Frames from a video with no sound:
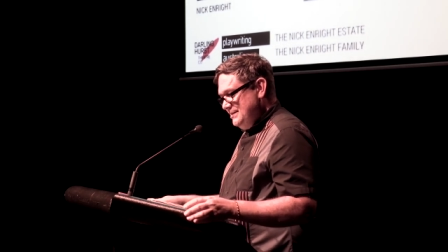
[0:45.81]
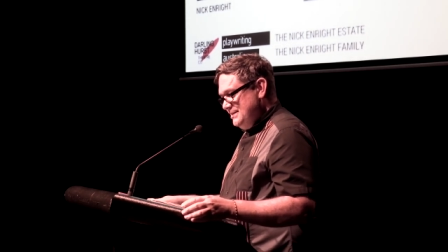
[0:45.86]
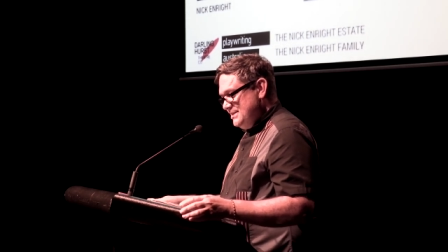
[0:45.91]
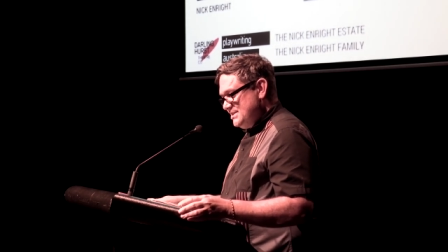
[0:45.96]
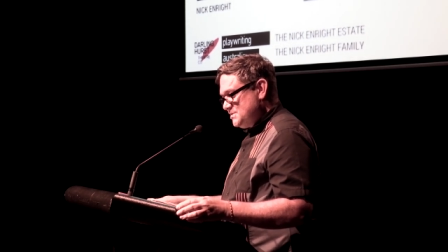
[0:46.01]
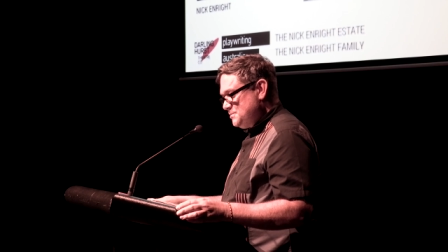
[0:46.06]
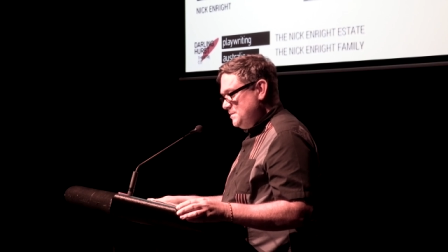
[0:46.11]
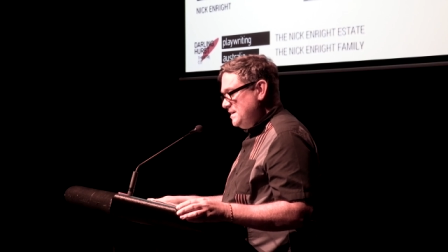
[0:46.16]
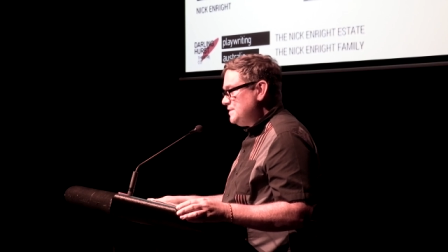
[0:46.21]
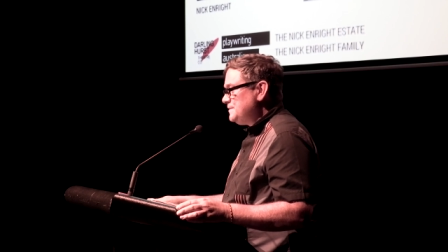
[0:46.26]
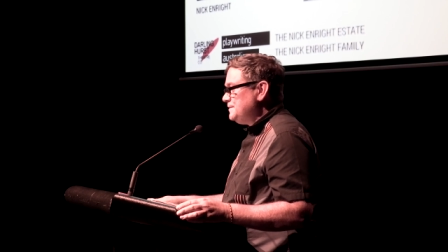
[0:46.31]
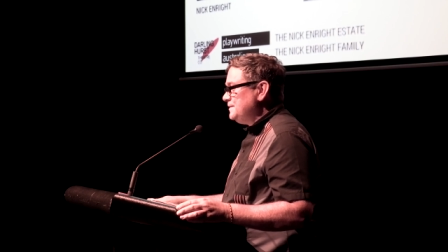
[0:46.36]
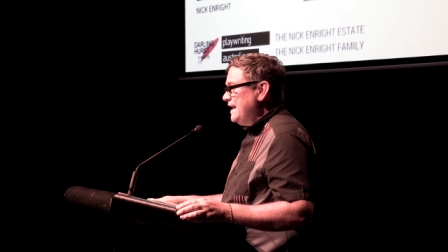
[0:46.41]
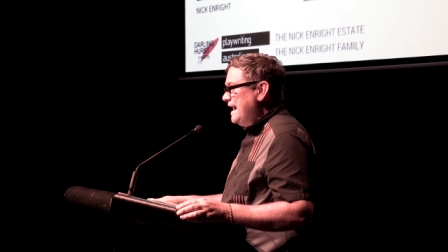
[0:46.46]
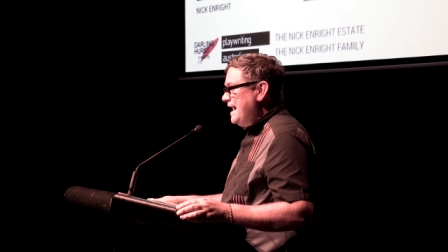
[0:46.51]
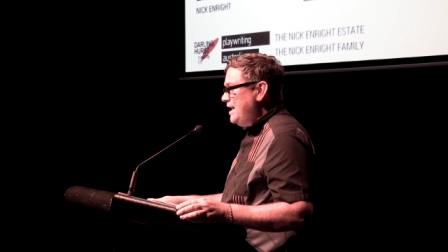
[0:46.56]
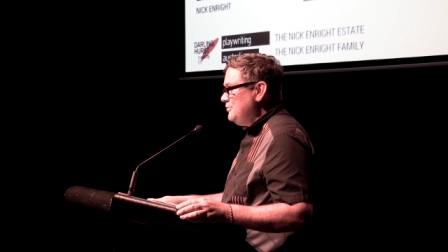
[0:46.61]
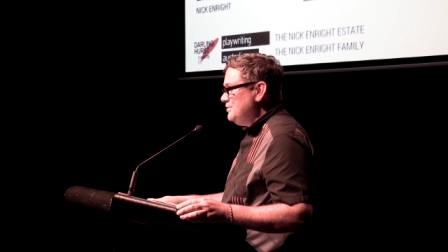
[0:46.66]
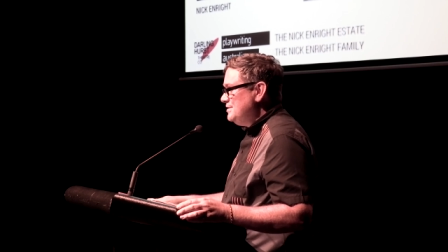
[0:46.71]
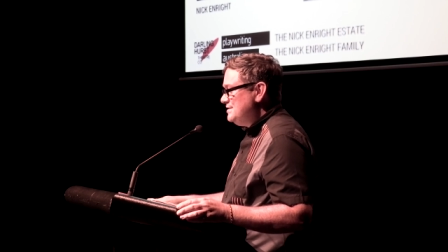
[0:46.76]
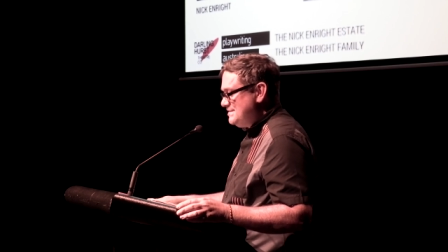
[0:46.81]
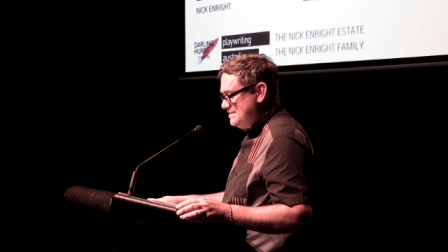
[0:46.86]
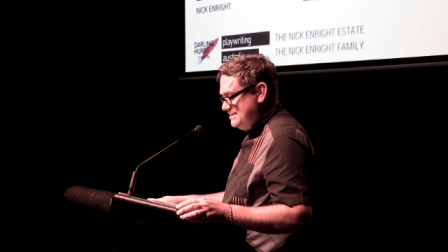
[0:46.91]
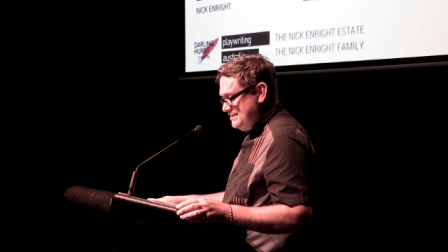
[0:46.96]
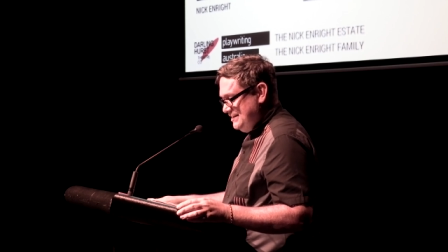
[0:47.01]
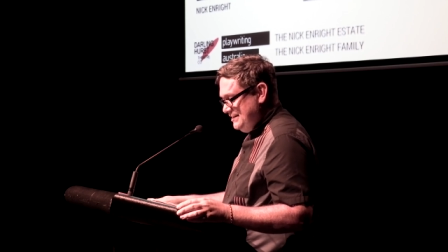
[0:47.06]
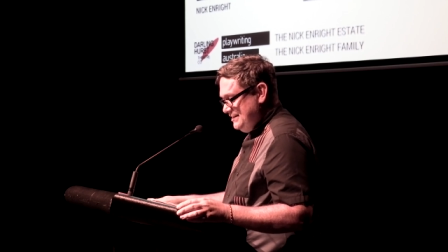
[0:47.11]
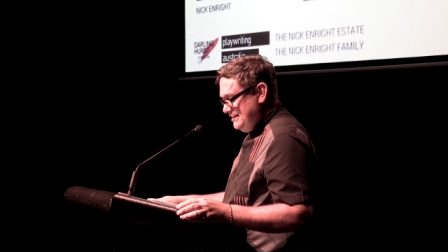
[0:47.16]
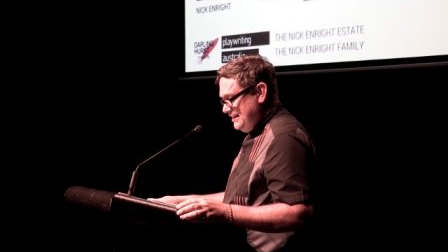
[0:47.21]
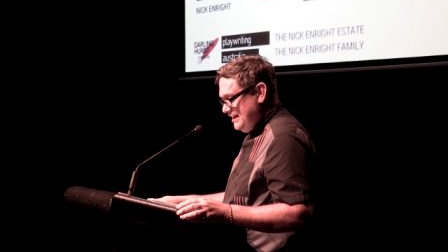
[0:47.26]
sweet
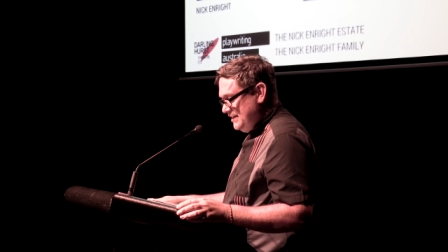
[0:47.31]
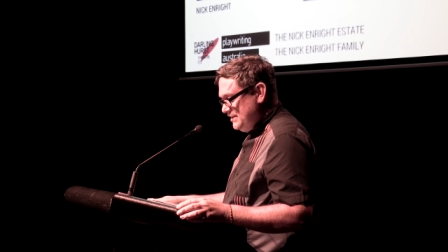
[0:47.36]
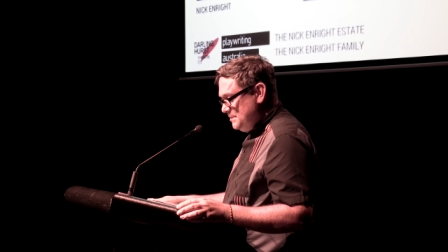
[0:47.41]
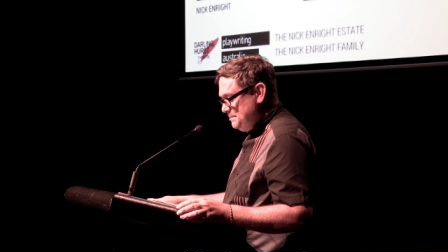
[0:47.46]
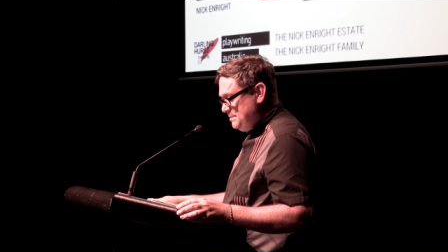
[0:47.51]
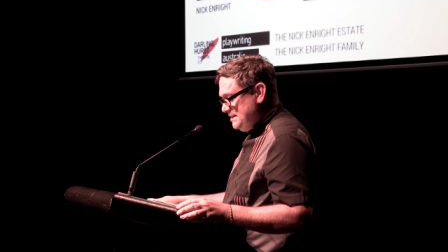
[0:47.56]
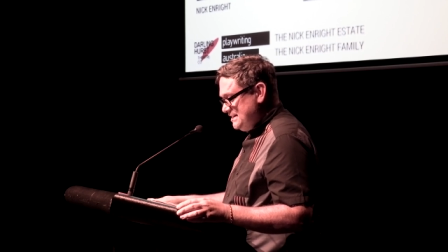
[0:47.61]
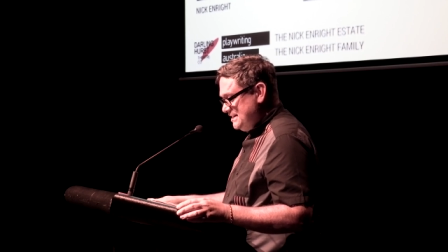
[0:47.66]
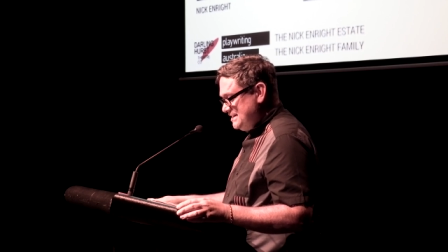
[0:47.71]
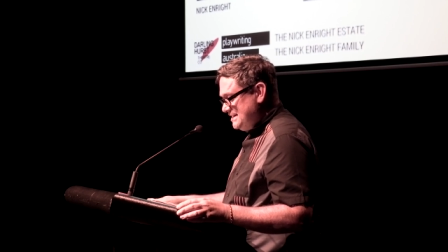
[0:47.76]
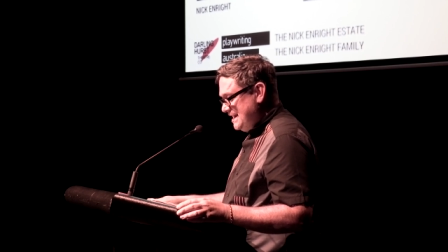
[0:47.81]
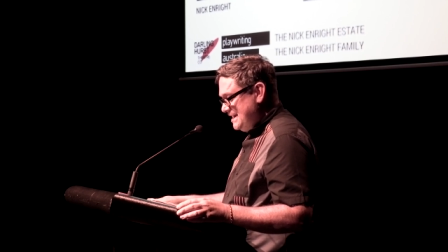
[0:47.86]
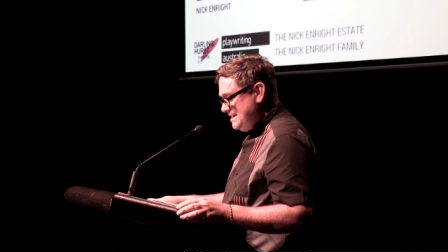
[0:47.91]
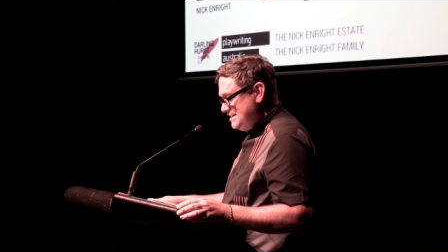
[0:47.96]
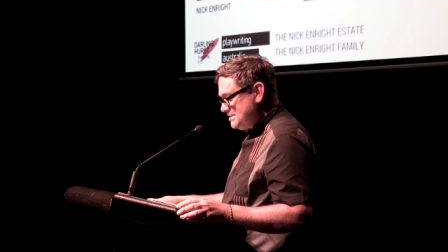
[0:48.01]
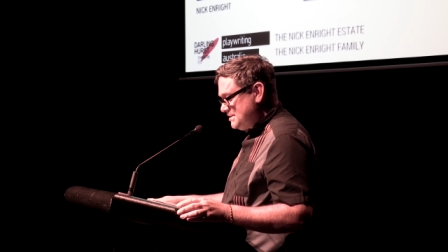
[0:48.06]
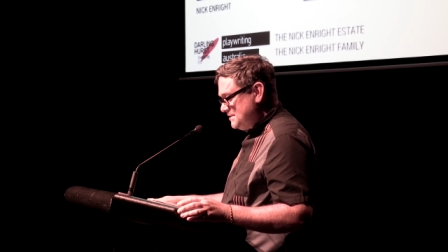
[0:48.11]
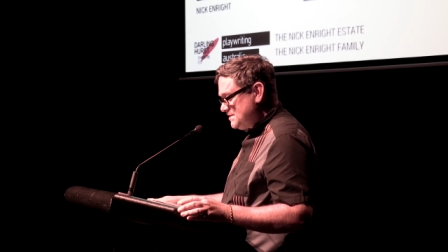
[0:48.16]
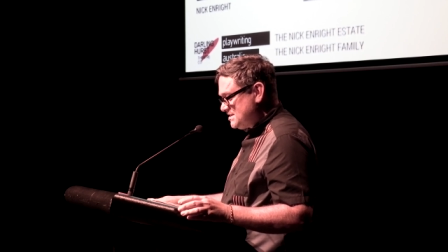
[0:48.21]
flowers, and the bitter taste